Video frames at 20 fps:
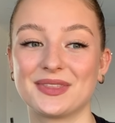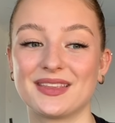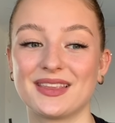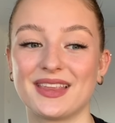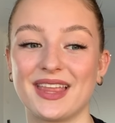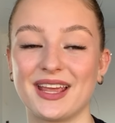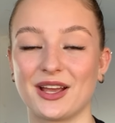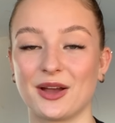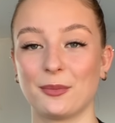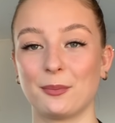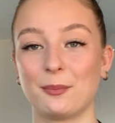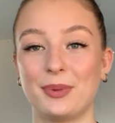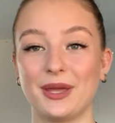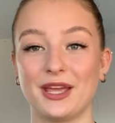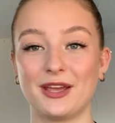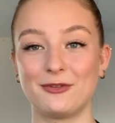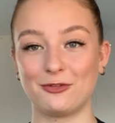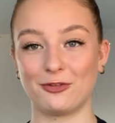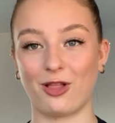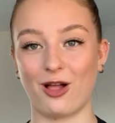like a
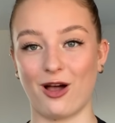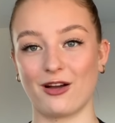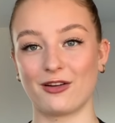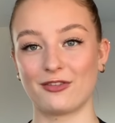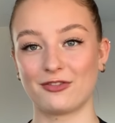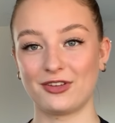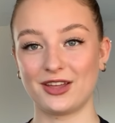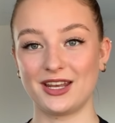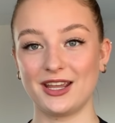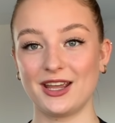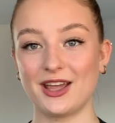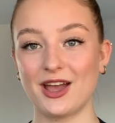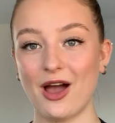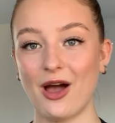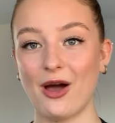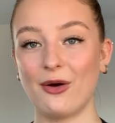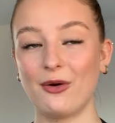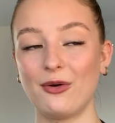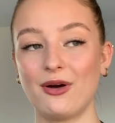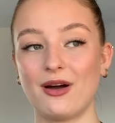big vlog
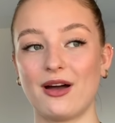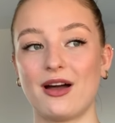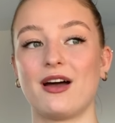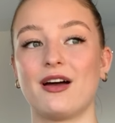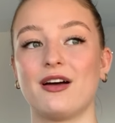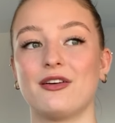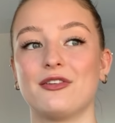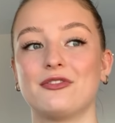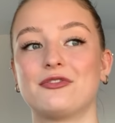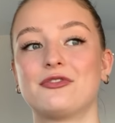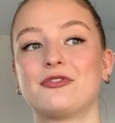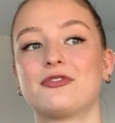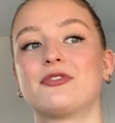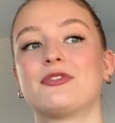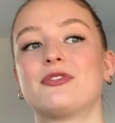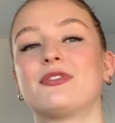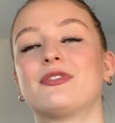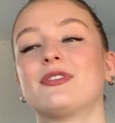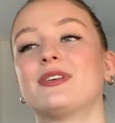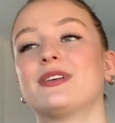video of
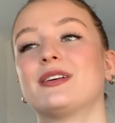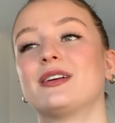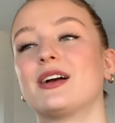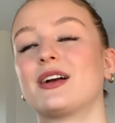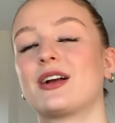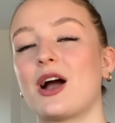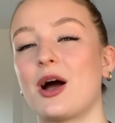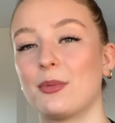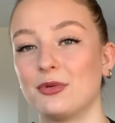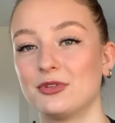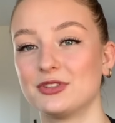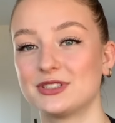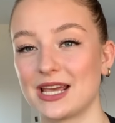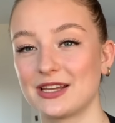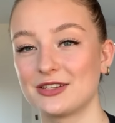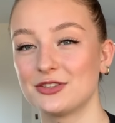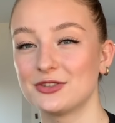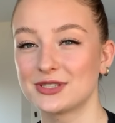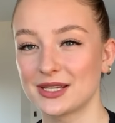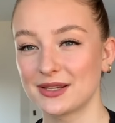a couple of
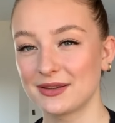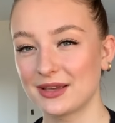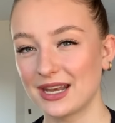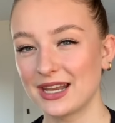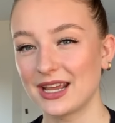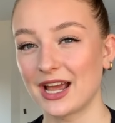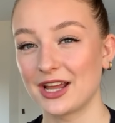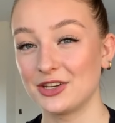tattoos I'm getting.